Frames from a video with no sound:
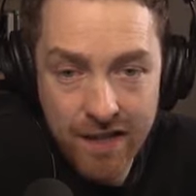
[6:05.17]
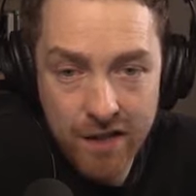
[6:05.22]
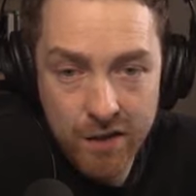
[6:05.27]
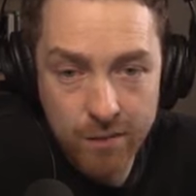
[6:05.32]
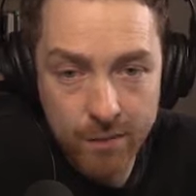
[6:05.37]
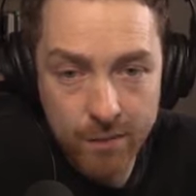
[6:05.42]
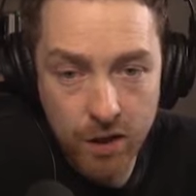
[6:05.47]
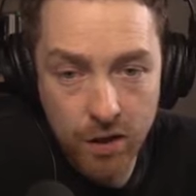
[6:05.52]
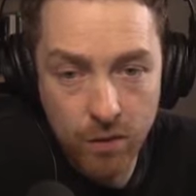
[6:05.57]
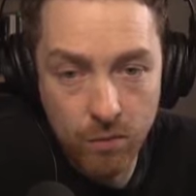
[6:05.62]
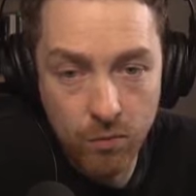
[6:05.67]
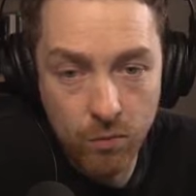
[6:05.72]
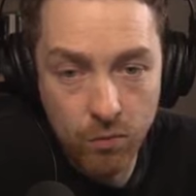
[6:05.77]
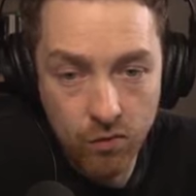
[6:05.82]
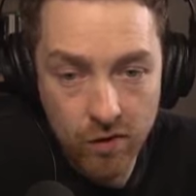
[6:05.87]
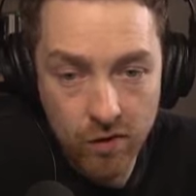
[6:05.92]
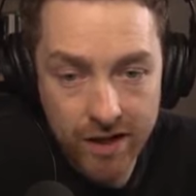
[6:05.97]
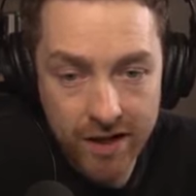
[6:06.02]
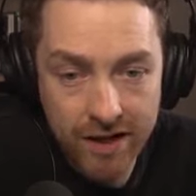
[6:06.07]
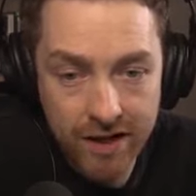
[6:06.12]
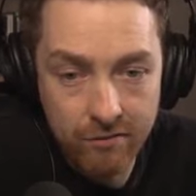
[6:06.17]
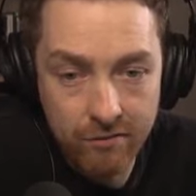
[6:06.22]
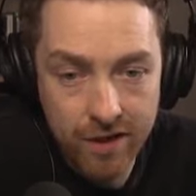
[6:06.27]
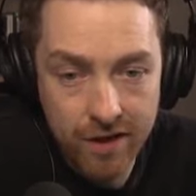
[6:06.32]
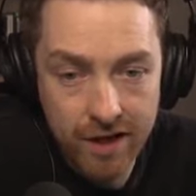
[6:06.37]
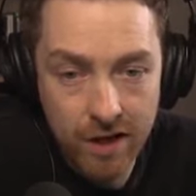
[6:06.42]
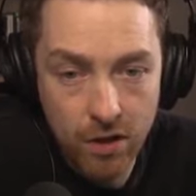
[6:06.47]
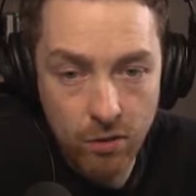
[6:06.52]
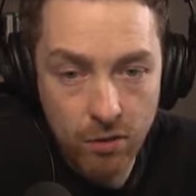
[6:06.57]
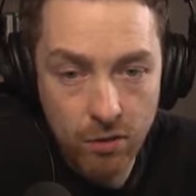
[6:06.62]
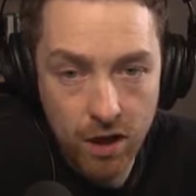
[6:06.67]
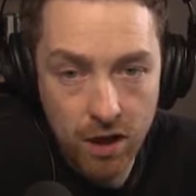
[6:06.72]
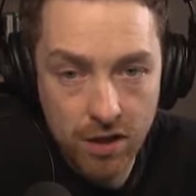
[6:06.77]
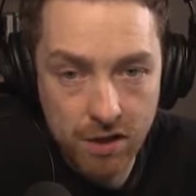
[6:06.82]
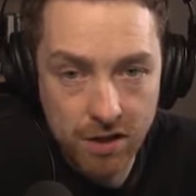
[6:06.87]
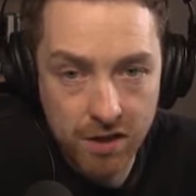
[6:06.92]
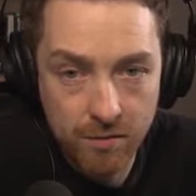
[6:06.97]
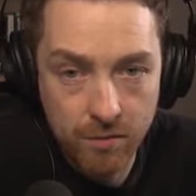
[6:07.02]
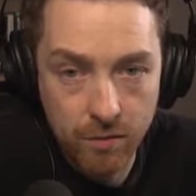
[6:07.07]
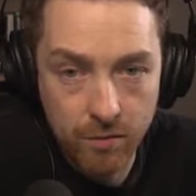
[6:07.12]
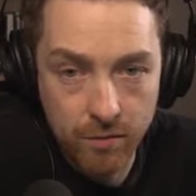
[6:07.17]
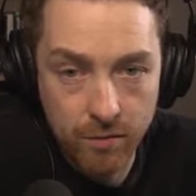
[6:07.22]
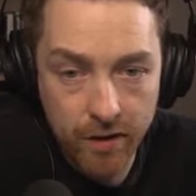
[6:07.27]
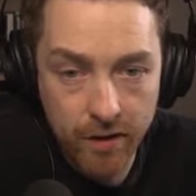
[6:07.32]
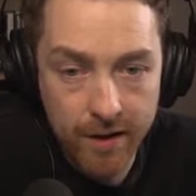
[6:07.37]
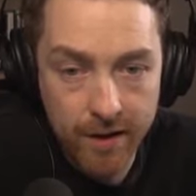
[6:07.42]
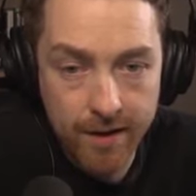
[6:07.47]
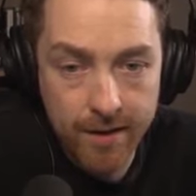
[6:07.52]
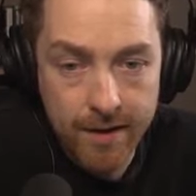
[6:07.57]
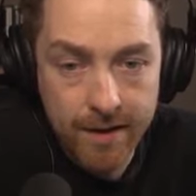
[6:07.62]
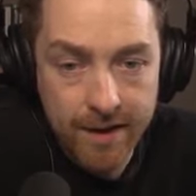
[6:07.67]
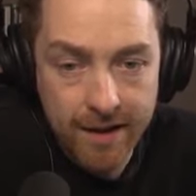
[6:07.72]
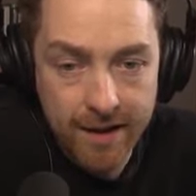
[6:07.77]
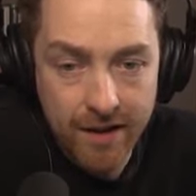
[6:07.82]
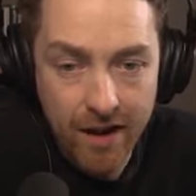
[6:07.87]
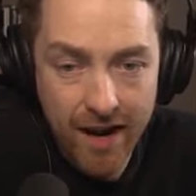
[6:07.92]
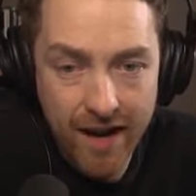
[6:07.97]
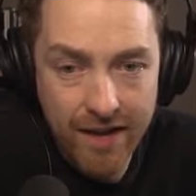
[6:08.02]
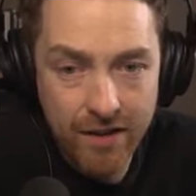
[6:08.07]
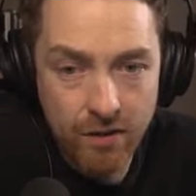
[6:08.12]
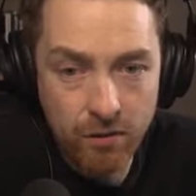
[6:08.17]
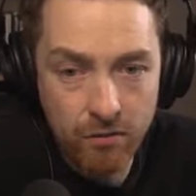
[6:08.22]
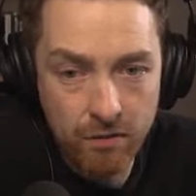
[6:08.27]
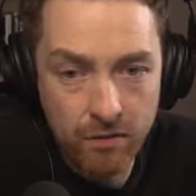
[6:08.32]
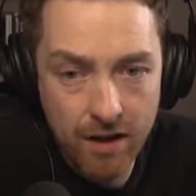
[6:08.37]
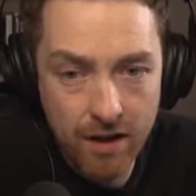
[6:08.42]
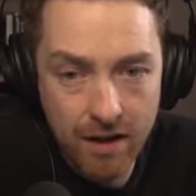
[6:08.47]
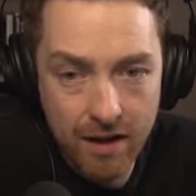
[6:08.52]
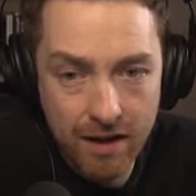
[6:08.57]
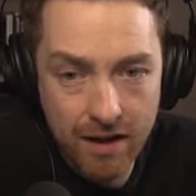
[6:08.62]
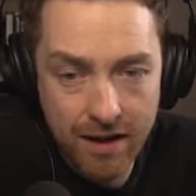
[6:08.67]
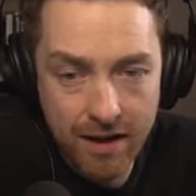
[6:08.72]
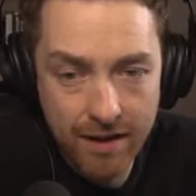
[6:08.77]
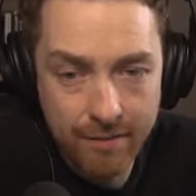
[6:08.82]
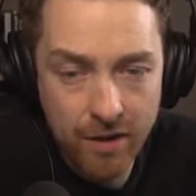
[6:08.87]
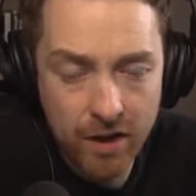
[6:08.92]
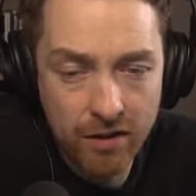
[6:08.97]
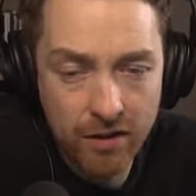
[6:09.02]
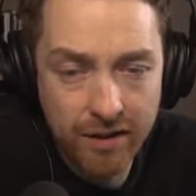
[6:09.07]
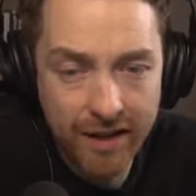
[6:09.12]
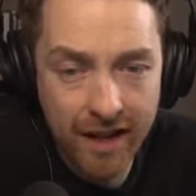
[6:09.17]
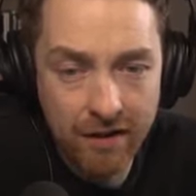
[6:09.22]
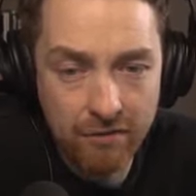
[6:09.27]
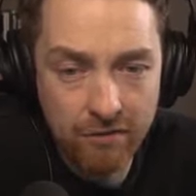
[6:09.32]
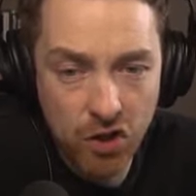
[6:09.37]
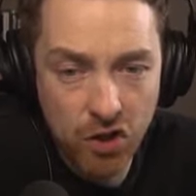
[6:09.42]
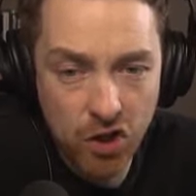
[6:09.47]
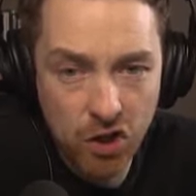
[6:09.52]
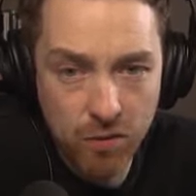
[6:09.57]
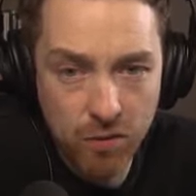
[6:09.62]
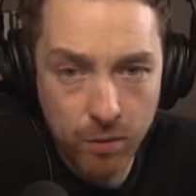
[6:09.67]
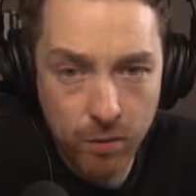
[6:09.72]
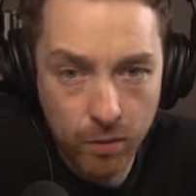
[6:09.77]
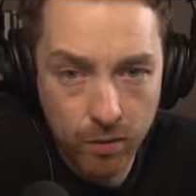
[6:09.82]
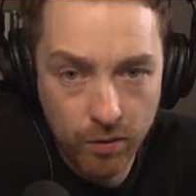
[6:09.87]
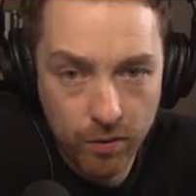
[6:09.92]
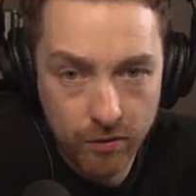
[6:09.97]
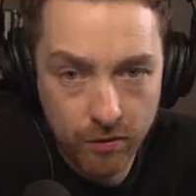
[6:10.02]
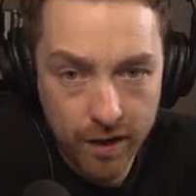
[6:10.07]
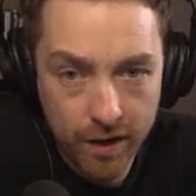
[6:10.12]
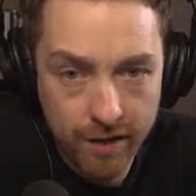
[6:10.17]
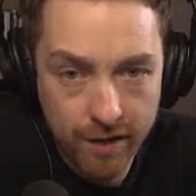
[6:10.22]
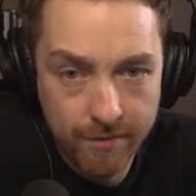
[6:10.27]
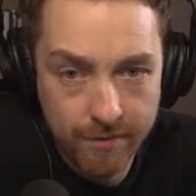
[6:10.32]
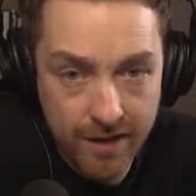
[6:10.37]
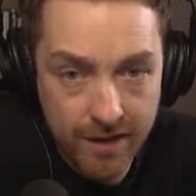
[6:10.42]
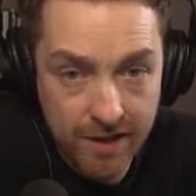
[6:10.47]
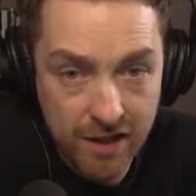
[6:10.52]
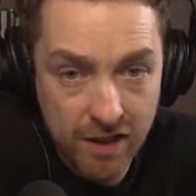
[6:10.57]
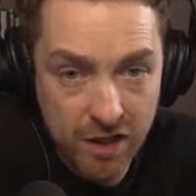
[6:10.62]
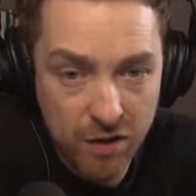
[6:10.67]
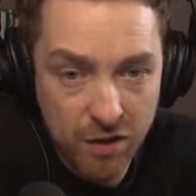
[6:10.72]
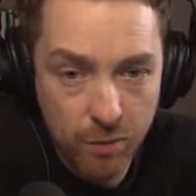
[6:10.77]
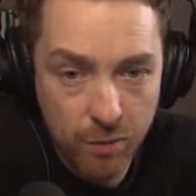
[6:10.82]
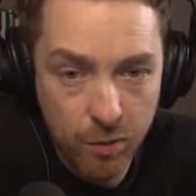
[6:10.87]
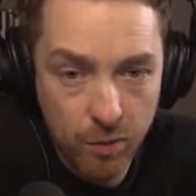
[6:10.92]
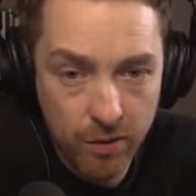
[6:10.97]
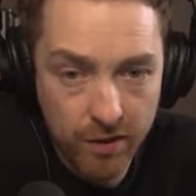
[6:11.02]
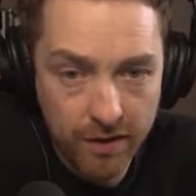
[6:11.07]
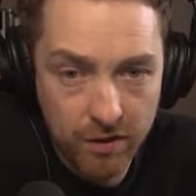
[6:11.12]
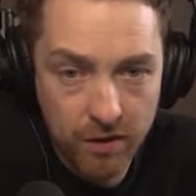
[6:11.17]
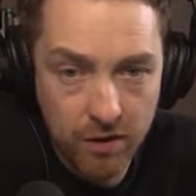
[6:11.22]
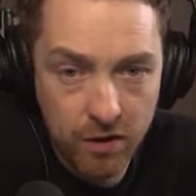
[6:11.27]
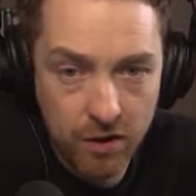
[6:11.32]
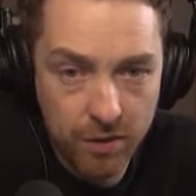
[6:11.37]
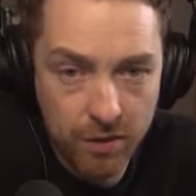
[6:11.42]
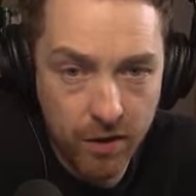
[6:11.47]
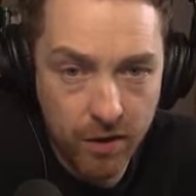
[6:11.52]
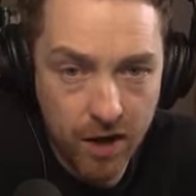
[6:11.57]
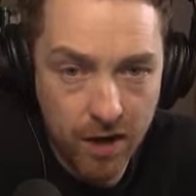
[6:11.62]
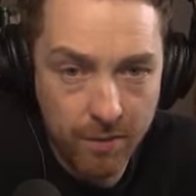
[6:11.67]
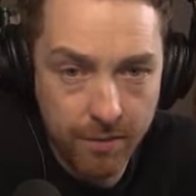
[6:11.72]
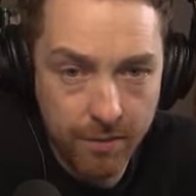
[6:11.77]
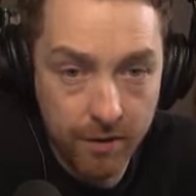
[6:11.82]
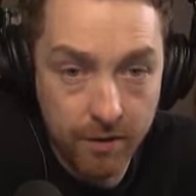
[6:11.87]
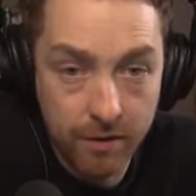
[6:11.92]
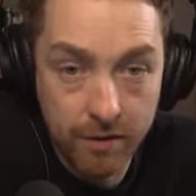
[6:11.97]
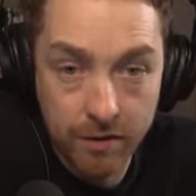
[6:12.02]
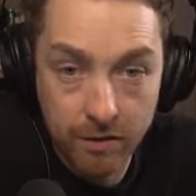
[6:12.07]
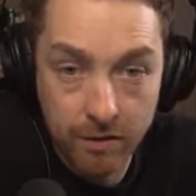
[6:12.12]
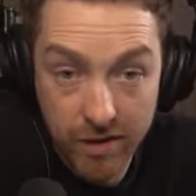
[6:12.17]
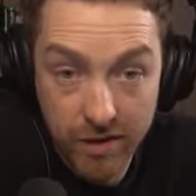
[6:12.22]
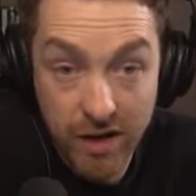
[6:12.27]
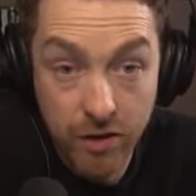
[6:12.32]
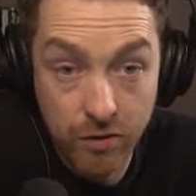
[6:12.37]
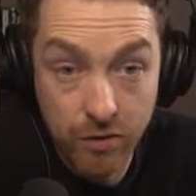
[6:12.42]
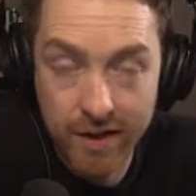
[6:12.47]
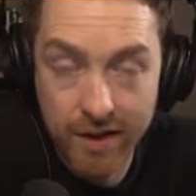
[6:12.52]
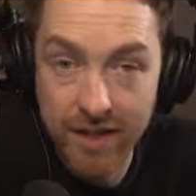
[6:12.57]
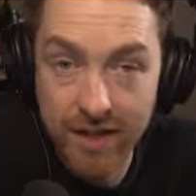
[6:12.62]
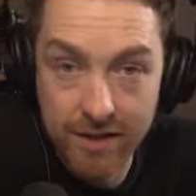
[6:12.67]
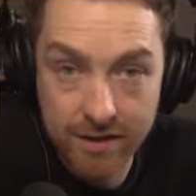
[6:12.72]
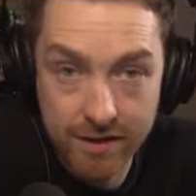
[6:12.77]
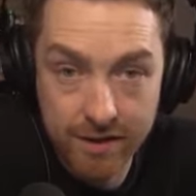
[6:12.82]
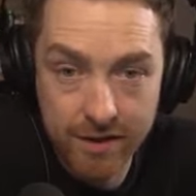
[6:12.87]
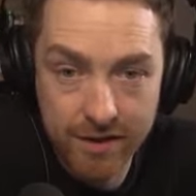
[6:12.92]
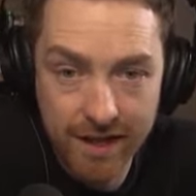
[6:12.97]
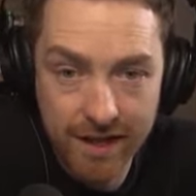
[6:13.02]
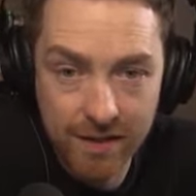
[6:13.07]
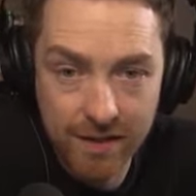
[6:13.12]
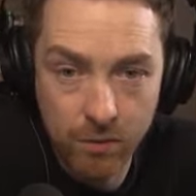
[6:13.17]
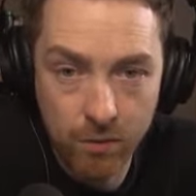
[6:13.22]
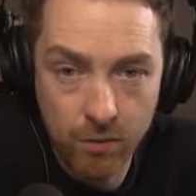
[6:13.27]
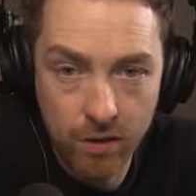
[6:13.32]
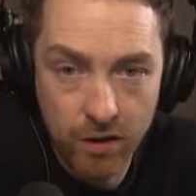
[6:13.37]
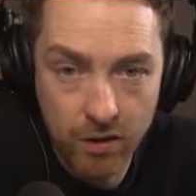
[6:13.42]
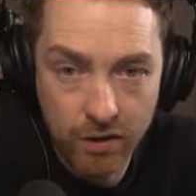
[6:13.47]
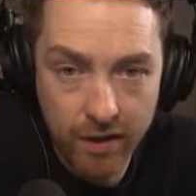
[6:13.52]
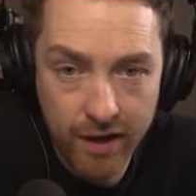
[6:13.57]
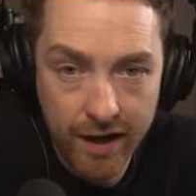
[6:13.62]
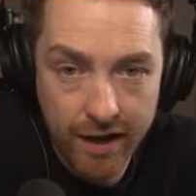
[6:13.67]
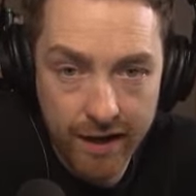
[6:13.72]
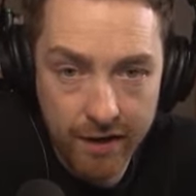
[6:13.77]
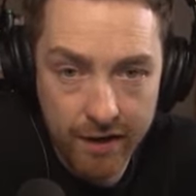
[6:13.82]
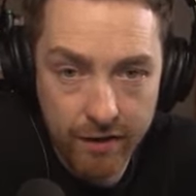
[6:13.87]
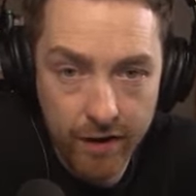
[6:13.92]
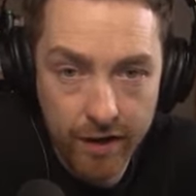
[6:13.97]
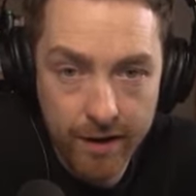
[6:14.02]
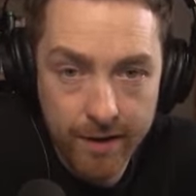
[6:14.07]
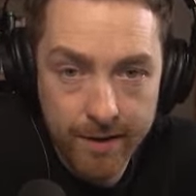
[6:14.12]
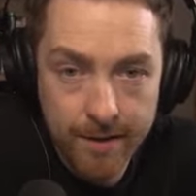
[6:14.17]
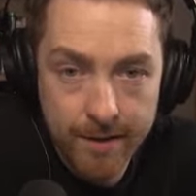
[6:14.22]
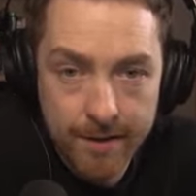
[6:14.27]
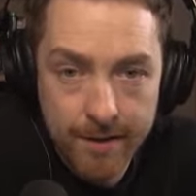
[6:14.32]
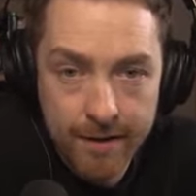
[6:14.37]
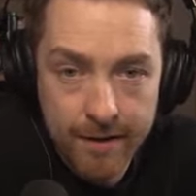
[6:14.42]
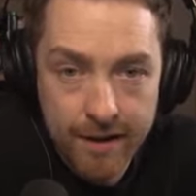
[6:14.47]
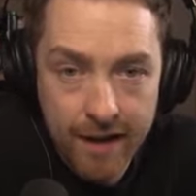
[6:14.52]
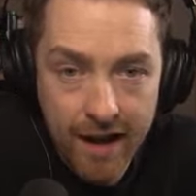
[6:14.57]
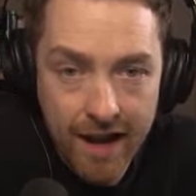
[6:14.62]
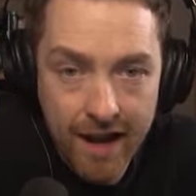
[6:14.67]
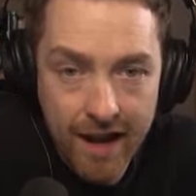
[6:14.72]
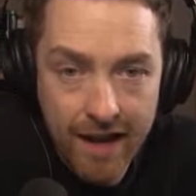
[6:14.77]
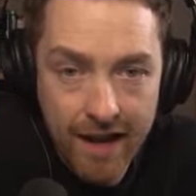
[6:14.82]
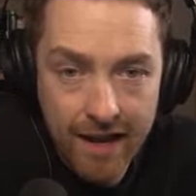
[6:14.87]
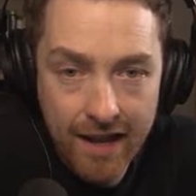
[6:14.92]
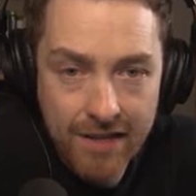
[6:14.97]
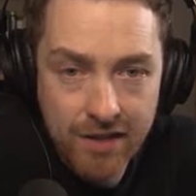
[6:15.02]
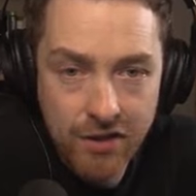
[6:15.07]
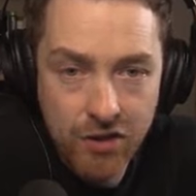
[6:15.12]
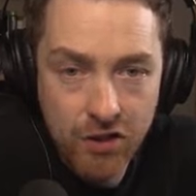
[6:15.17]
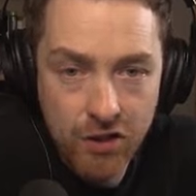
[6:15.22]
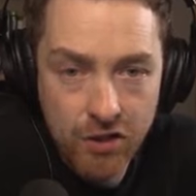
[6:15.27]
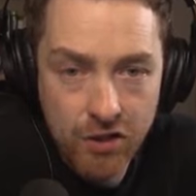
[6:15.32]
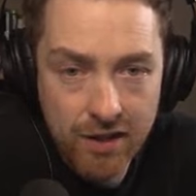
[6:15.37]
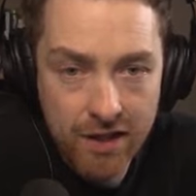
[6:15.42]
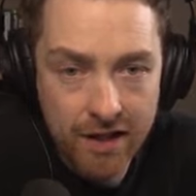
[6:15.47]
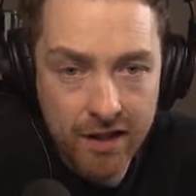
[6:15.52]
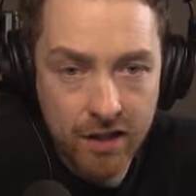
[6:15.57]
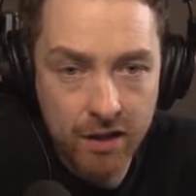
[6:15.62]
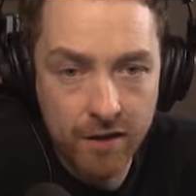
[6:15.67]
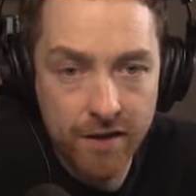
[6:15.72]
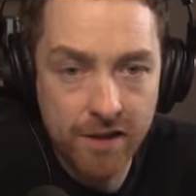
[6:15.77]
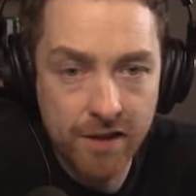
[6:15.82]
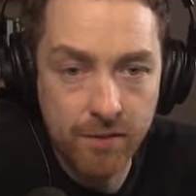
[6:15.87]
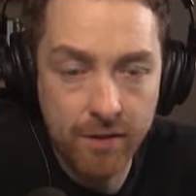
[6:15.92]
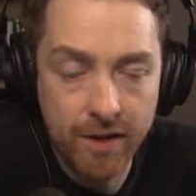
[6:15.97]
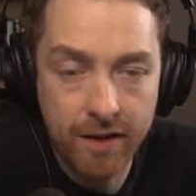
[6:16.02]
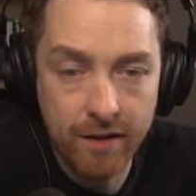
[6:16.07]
have become really, really low cost at the moment, right? Now, I'm not going to count the sport, right? That's a sport. I'm going to look at the proper Range Rover. That's because that's what we're looking at here, right? And let's just click on this one here.